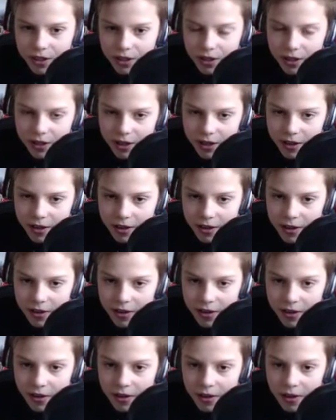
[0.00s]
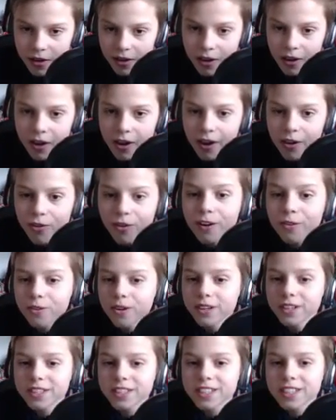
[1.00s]
to start again, what I
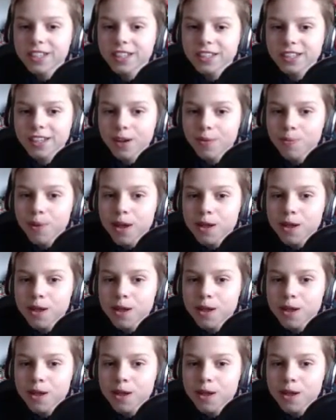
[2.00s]
want to see is like